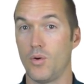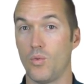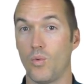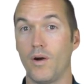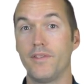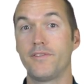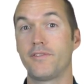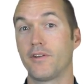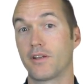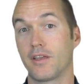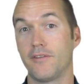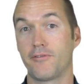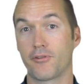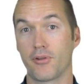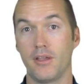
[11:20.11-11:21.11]
one
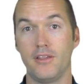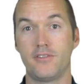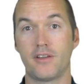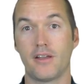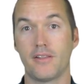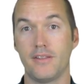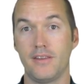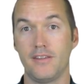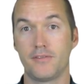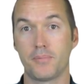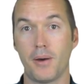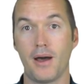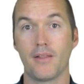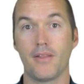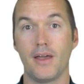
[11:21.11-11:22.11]
circuit for each LED
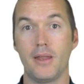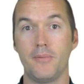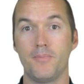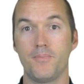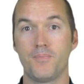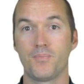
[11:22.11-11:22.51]
spotlight.